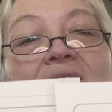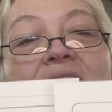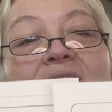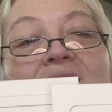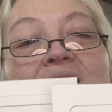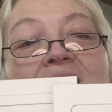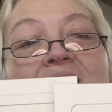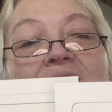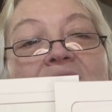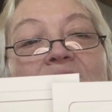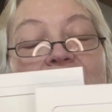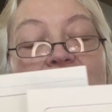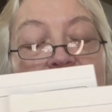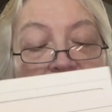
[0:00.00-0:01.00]
And that's so
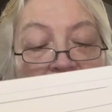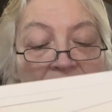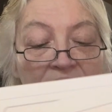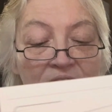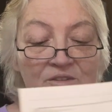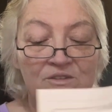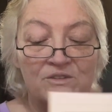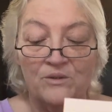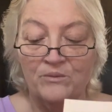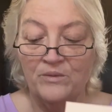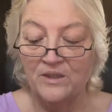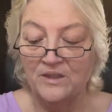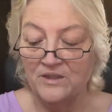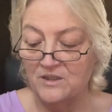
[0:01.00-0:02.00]
cute. Thank you so
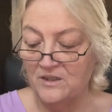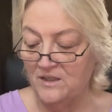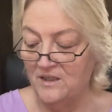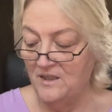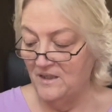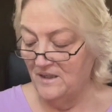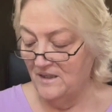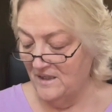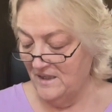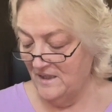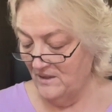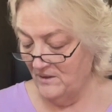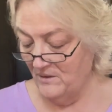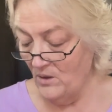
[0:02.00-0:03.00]
much.
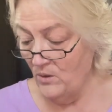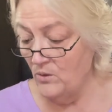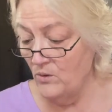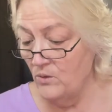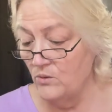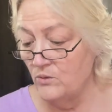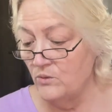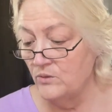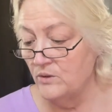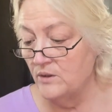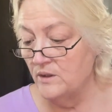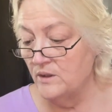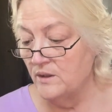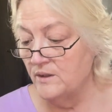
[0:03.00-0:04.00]
And oh,
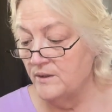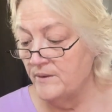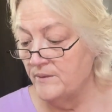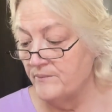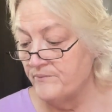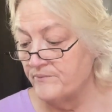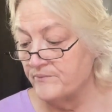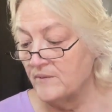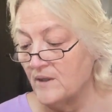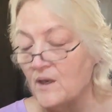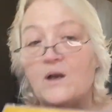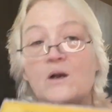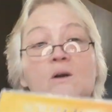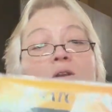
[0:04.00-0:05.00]

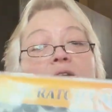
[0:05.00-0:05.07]
oh,